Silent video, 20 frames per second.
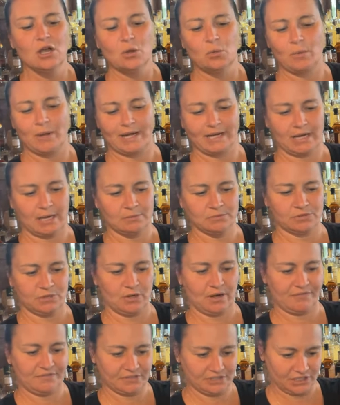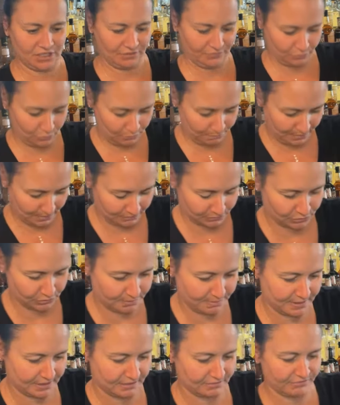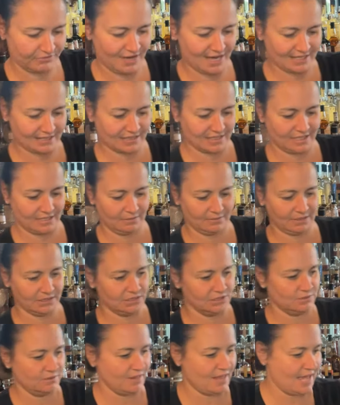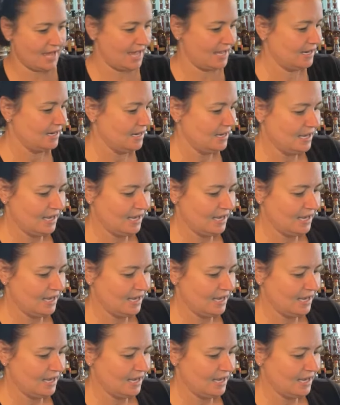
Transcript: when it comes right off the shelf. Oop, I'm dripping vodka, I don't wanna do that.